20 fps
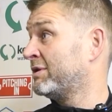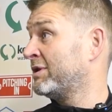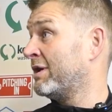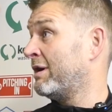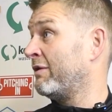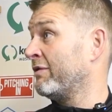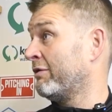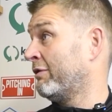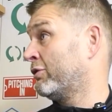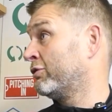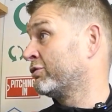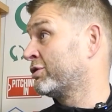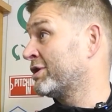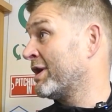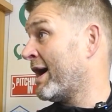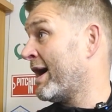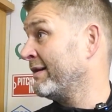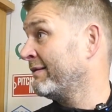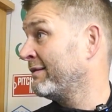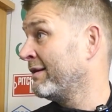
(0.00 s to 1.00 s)
They're a good
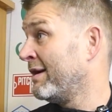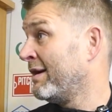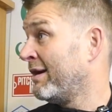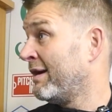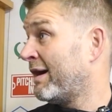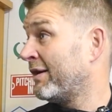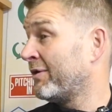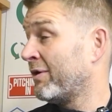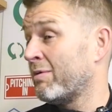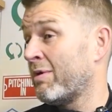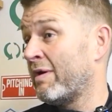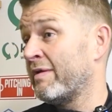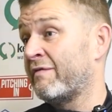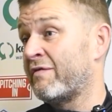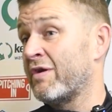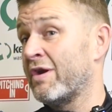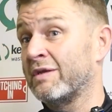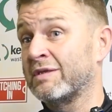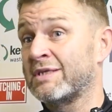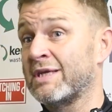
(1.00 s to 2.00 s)
side. I don't know how they've
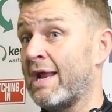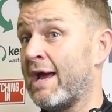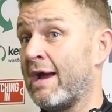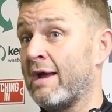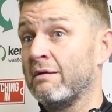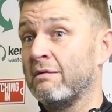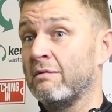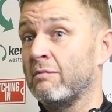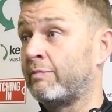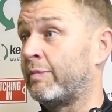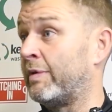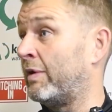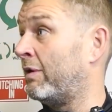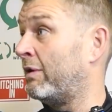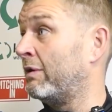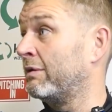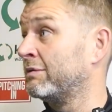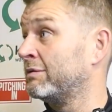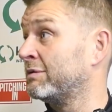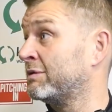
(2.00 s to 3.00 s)
gone on tonight,
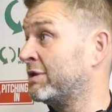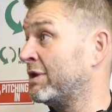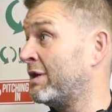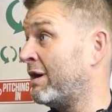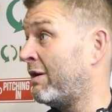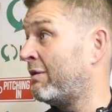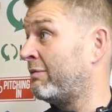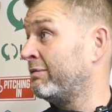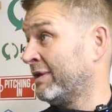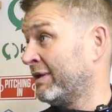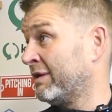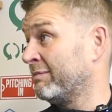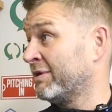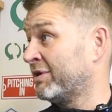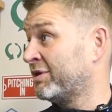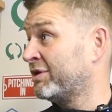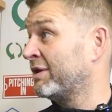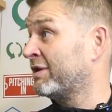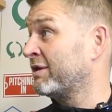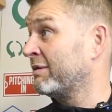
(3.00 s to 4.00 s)
but it'll be
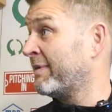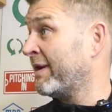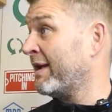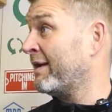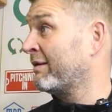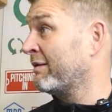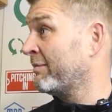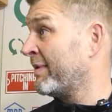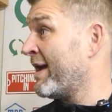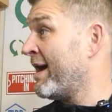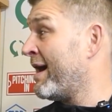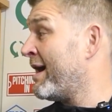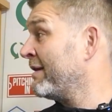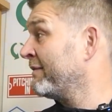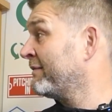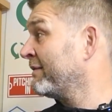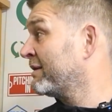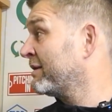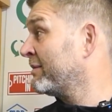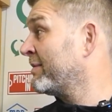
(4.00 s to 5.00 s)

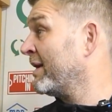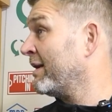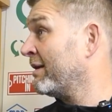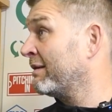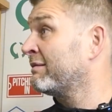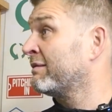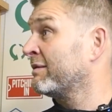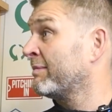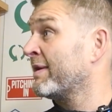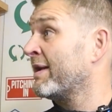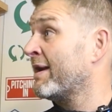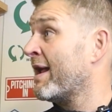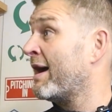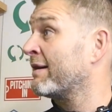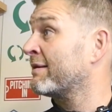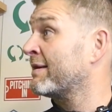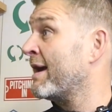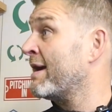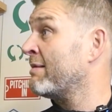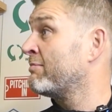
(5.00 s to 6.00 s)
hard. It'll be an
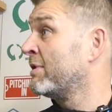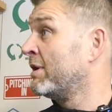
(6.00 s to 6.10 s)
hard game.